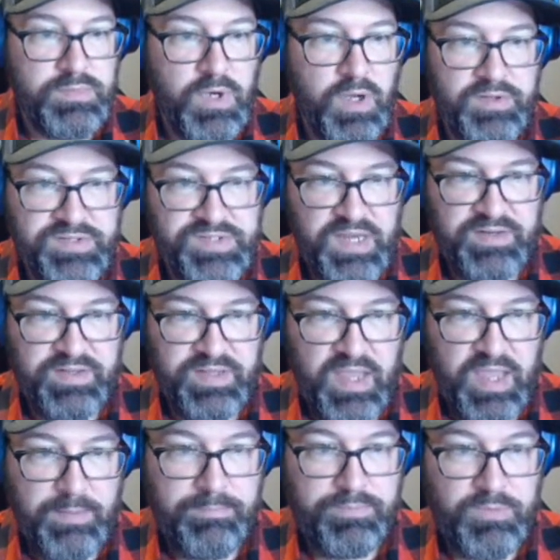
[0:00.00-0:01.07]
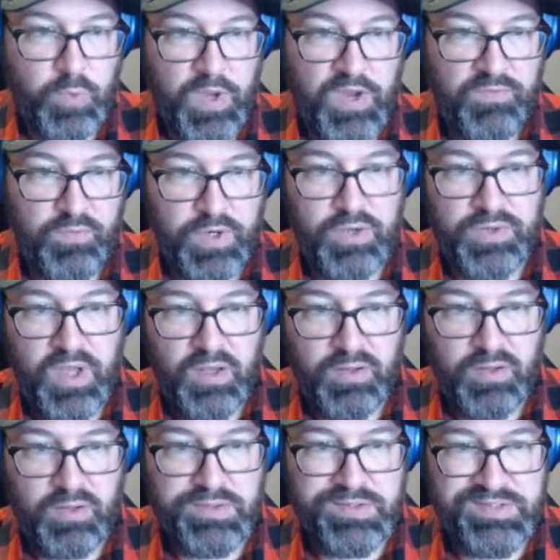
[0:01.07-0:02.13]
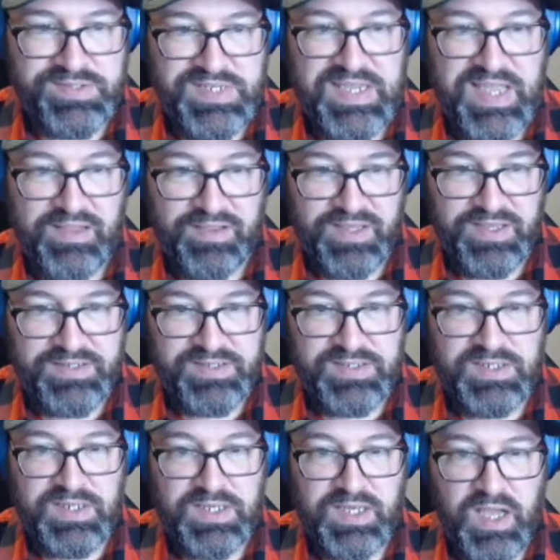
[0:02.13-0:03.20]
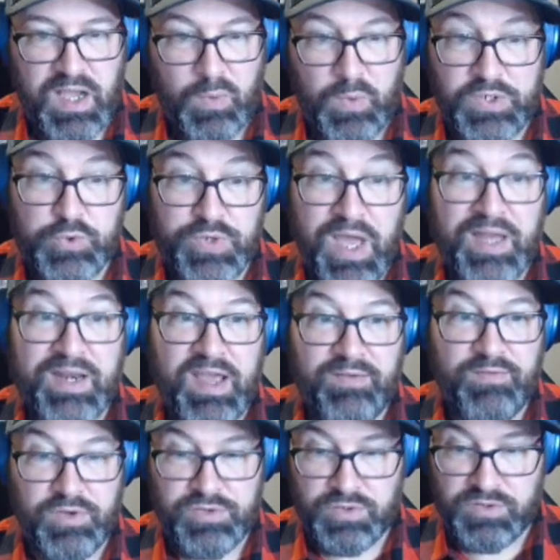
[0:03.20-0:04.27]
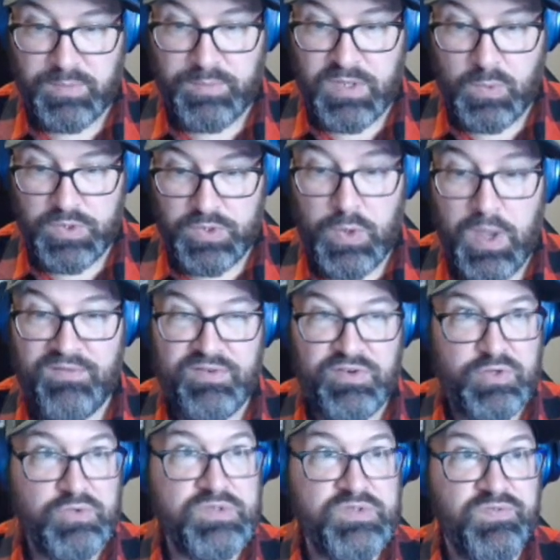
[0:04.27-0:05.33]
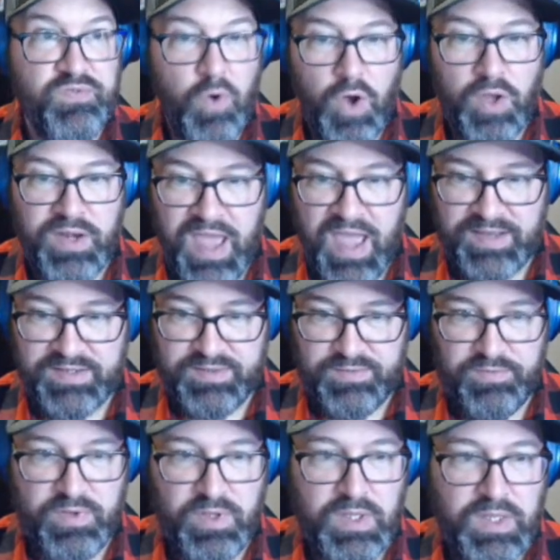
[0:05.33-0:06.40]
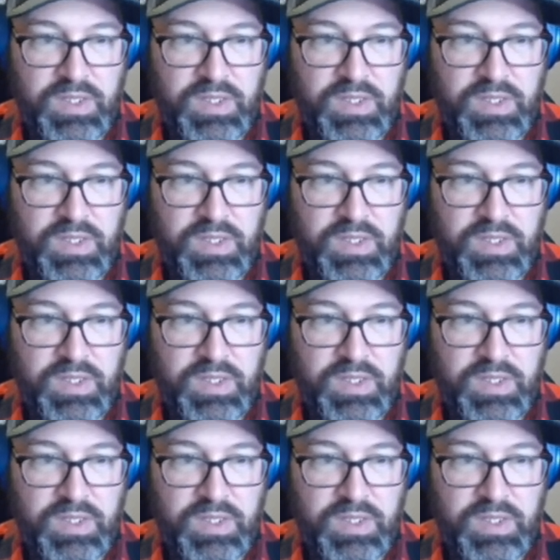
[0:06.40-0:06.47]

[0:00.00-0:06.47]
Other side of the game, we have Rico Dowdle, Zeke Elliott. We do not have Hunter Lipke. We do have Deuce Vaughn active.